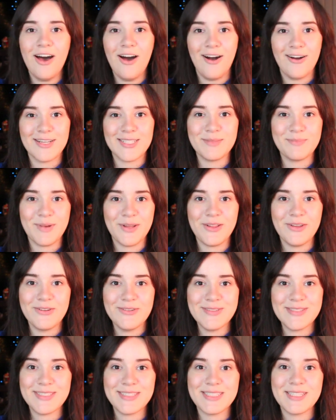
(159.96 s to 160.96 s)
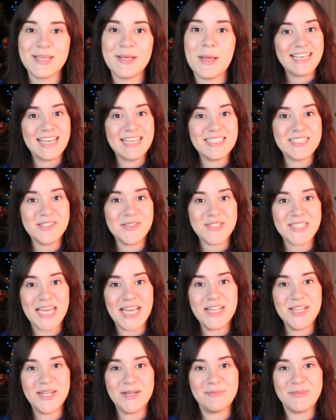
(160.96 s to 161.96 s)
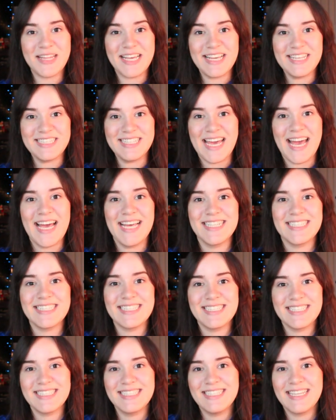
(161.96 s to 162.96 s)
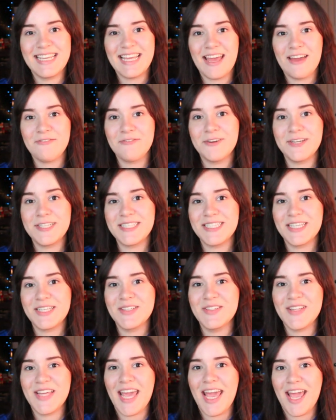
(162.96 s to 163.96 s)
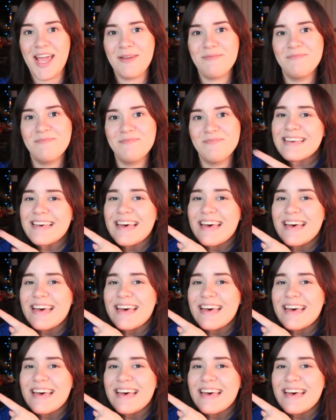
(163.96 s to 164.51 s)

Ox Bellows? Guess who Taylor plays as every single game?